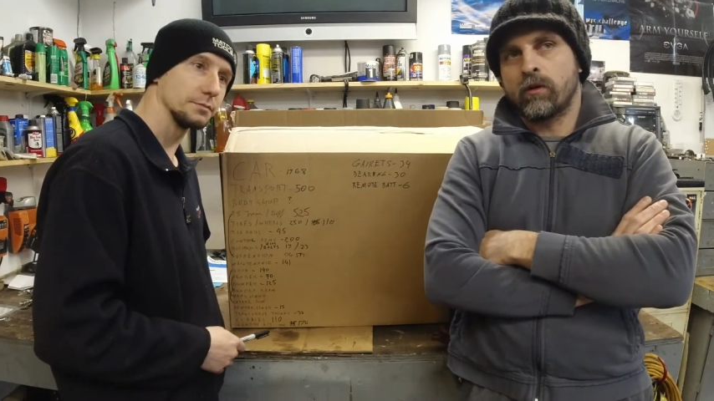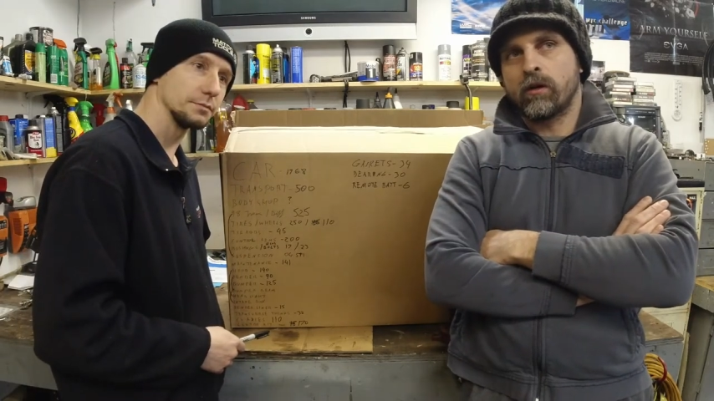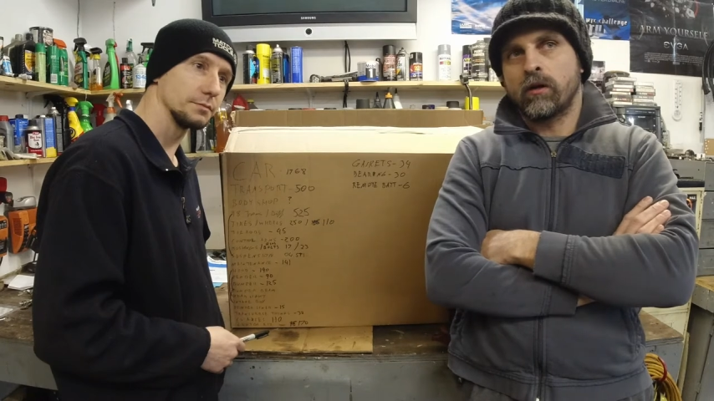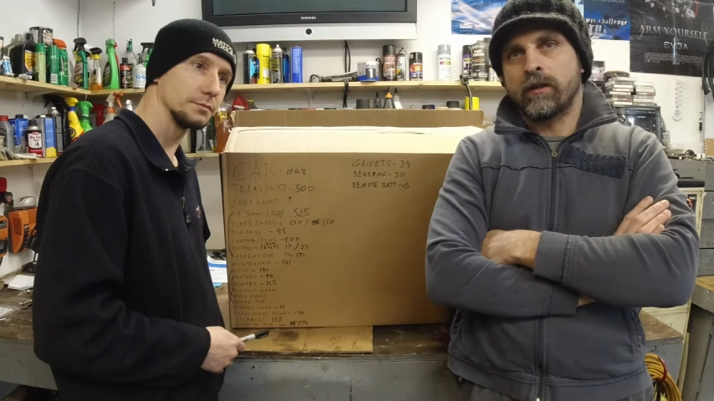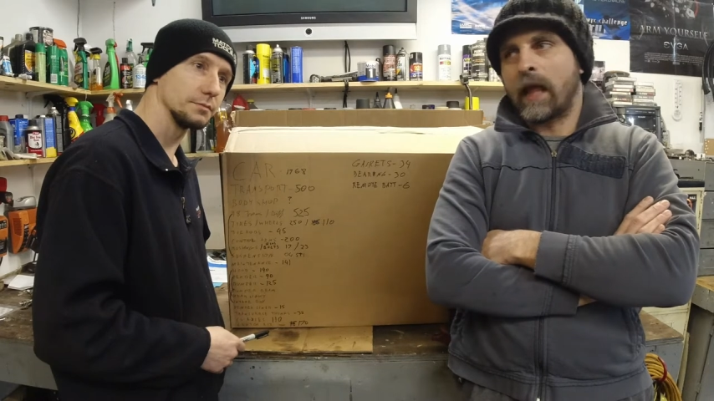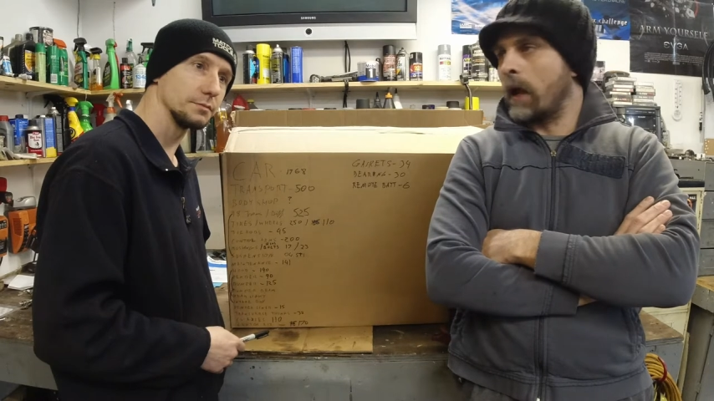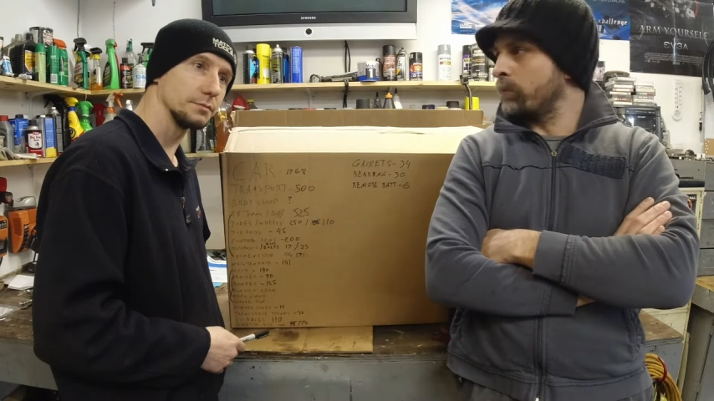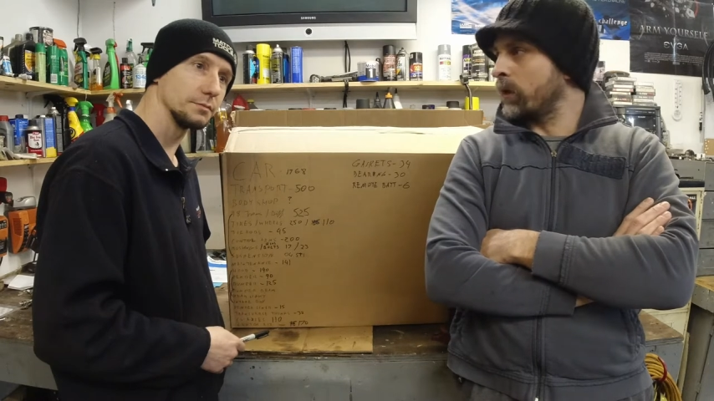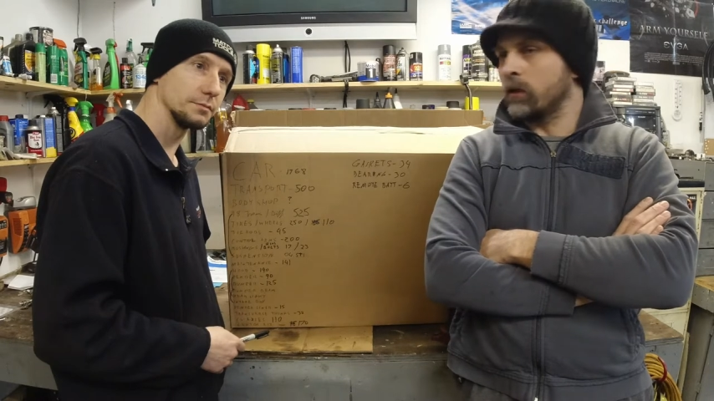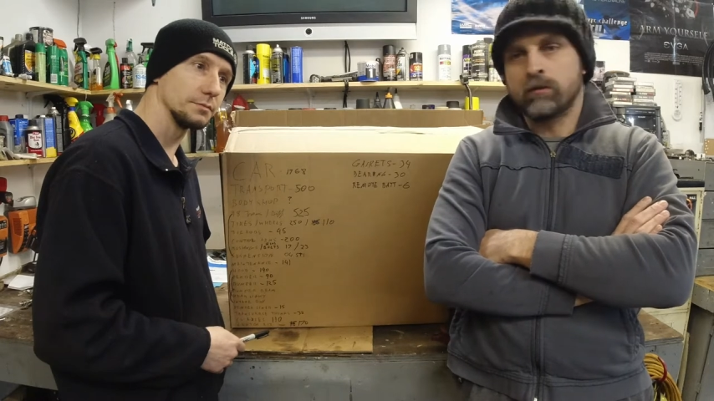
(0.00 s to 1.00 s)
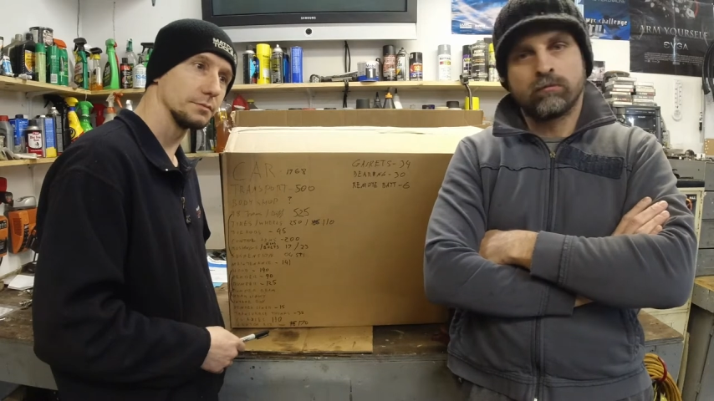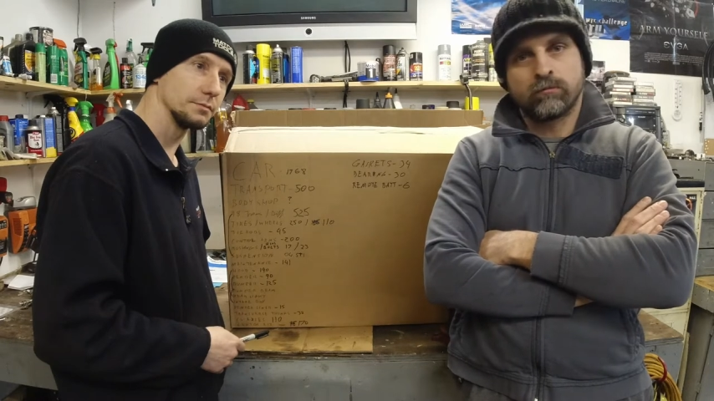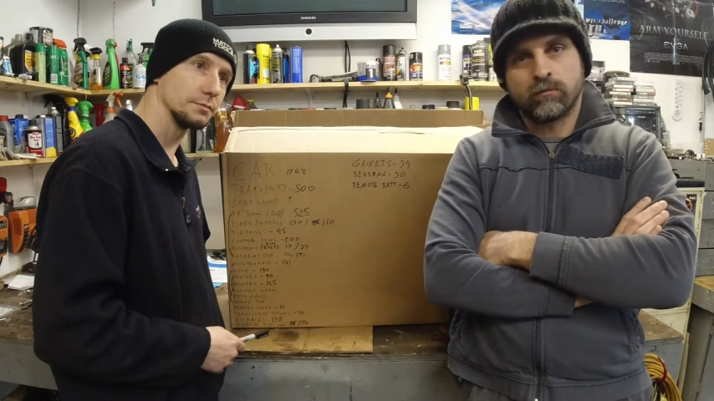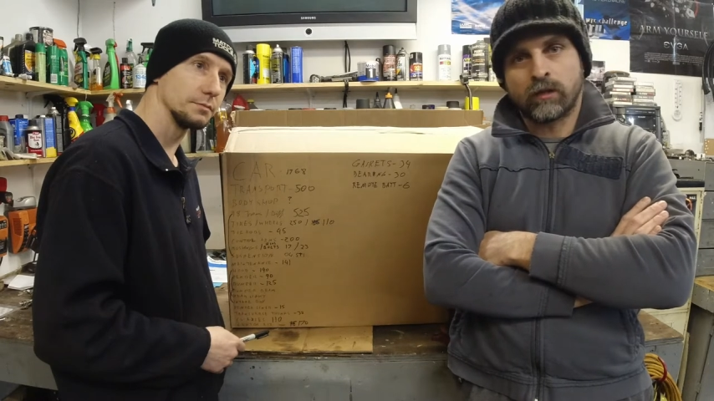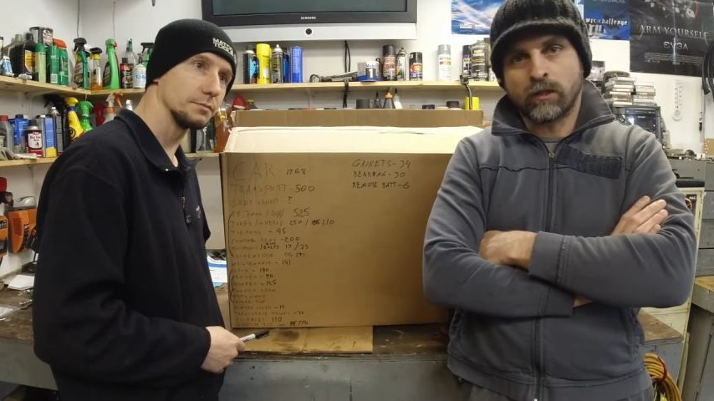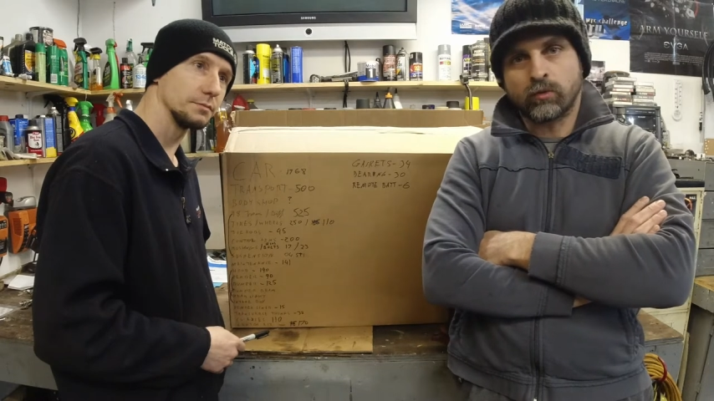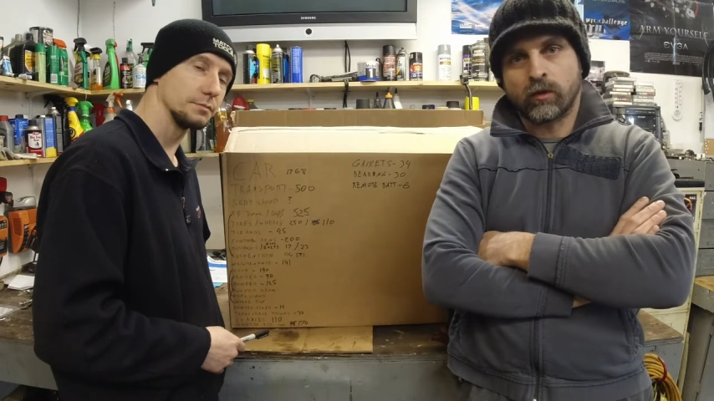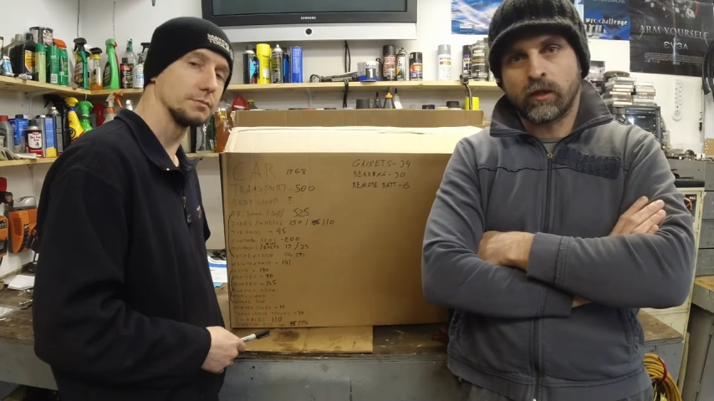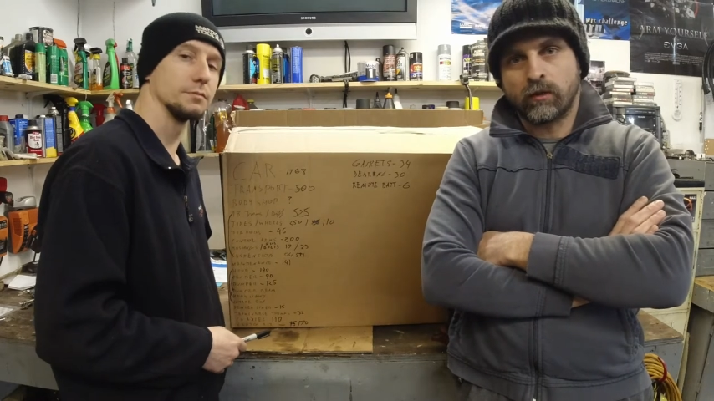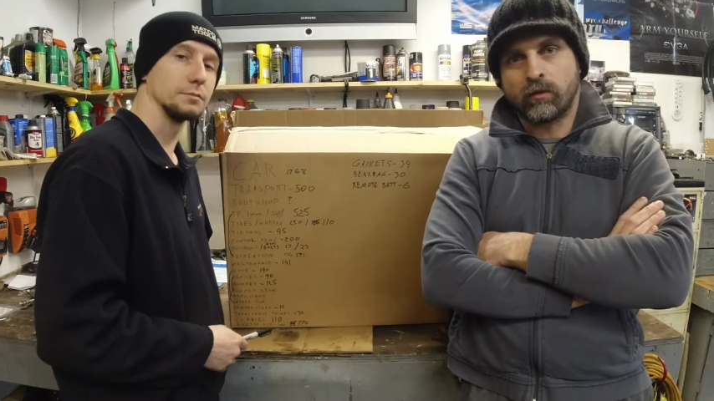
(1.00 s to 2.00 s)
Speaker 1: uh, Napa. That's
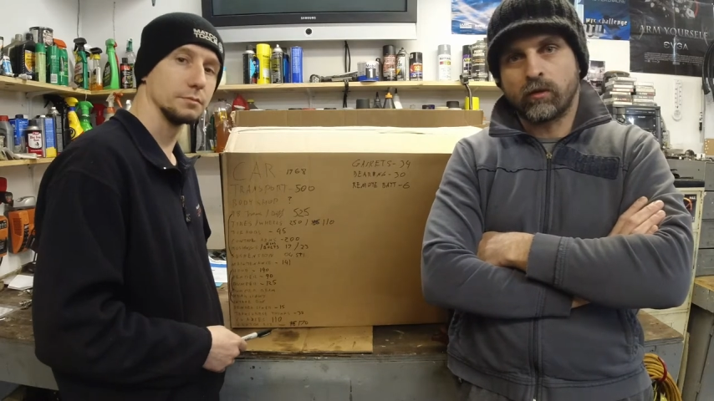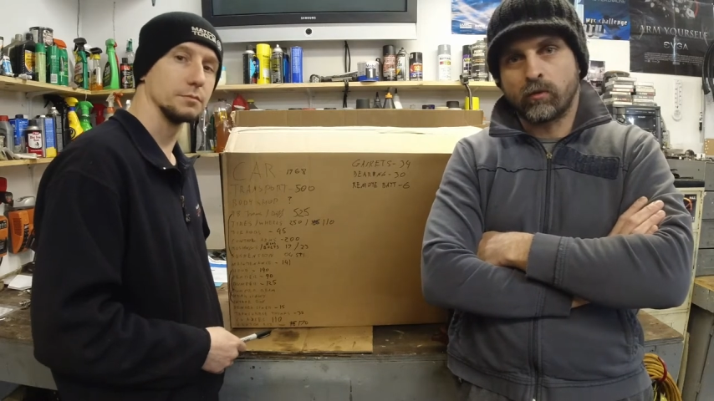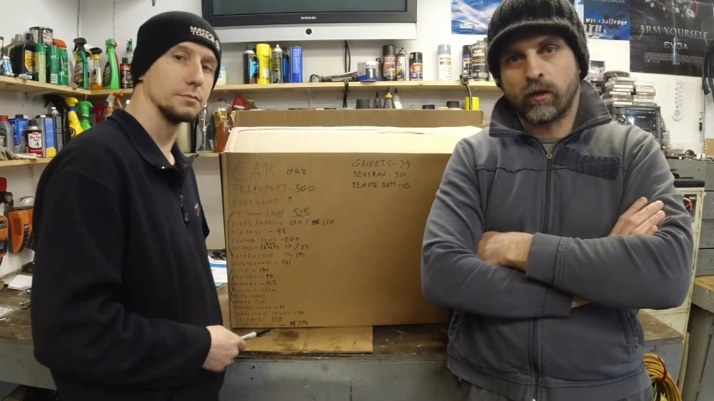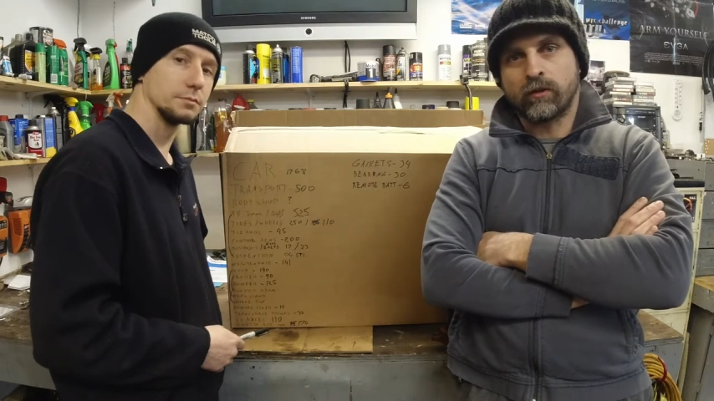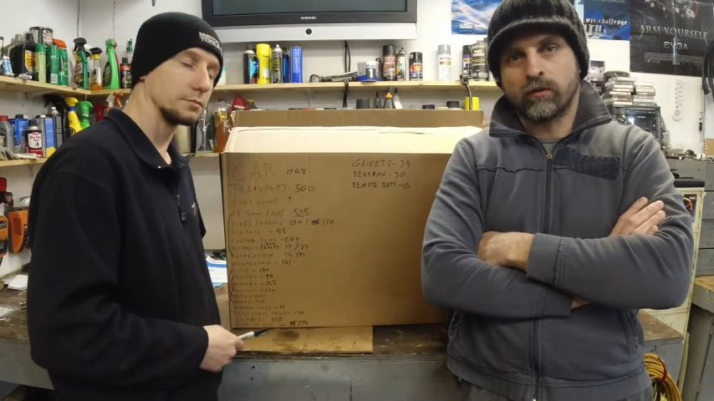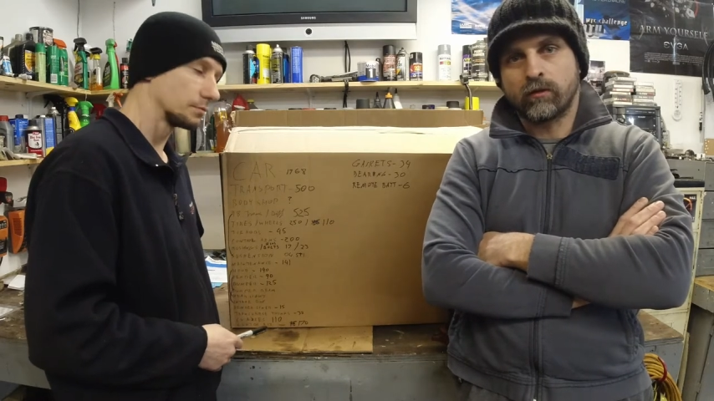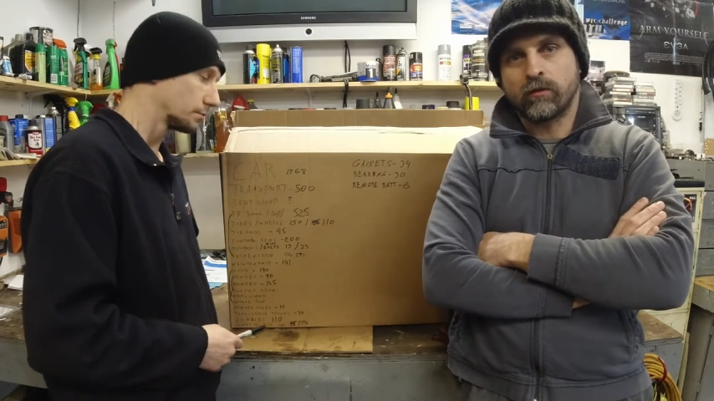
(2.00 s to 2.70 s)
what I, you know, went